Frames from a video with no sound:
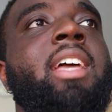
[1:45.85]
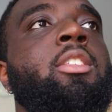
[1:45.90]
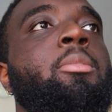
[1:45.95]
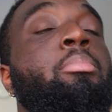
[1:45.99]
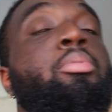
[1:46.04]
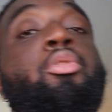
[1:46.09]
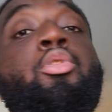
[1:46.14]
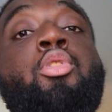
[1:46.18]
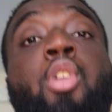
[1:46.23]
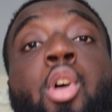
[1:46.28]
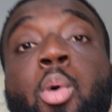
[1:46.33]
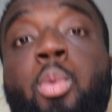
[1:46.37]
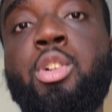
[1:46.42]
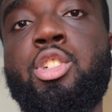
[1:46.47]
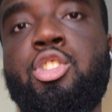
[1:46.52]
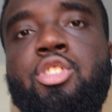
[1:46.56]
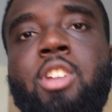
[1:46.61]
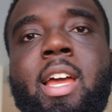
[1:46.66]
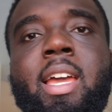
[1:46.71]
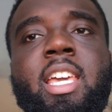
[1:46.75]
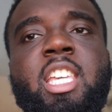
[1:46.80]
Bruno was
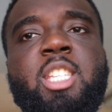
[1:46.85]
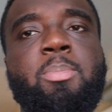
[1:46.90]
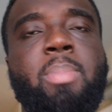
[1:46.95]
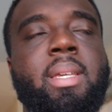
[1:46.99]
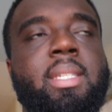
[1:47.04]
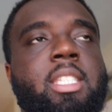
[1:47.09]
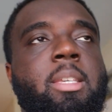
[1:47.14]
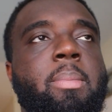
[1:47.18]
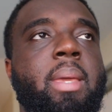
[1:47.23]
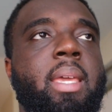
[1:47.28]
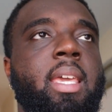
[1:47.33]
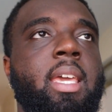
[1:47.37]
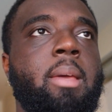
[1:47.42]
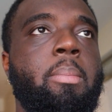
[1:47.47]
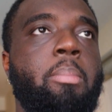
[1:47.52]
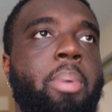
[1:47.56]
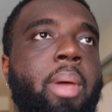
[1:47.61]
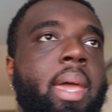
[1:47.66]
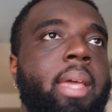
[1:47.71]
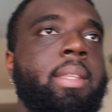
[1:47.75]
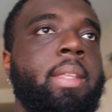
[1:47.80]
trying his best to make an
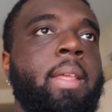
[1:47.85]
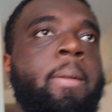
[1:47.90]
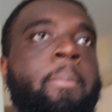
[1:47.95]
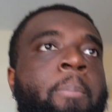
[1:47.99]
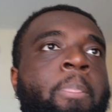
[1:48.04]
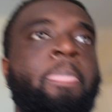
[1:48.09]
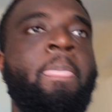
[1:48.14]
impact.